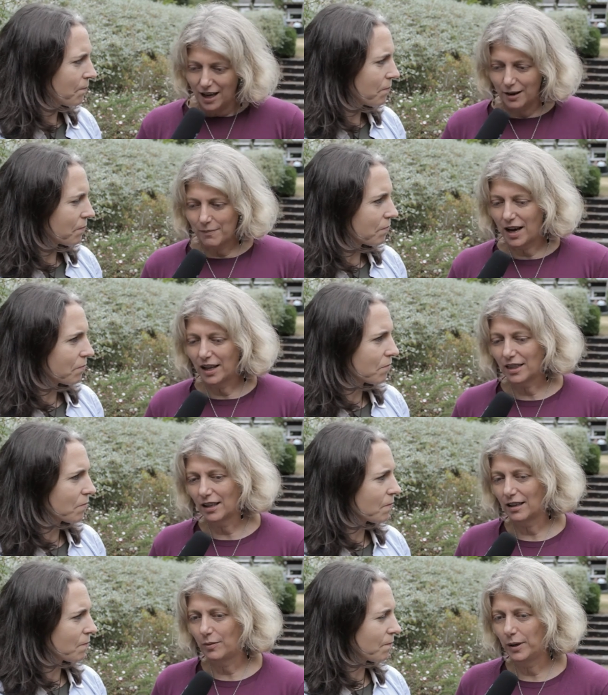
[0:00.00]
Speaker 1: Um, I
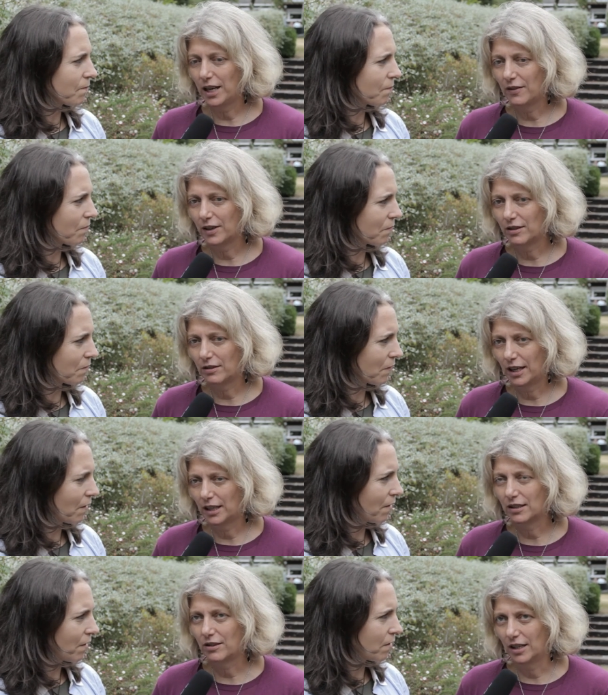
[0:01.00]
think we have a
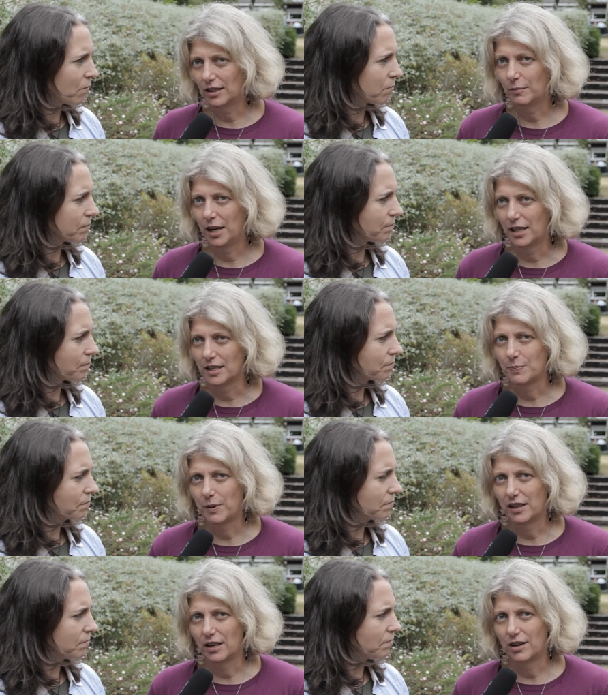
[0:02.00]
great grounding place,
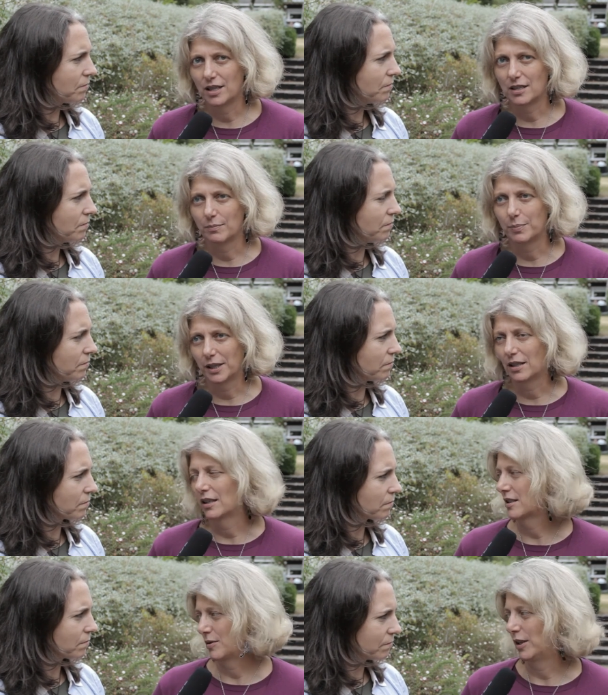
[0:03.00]
but there are some big
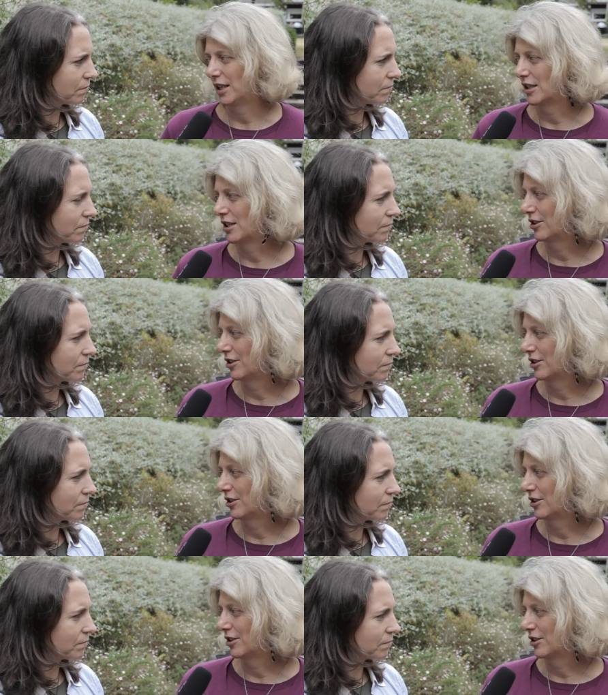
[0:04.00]
things we need to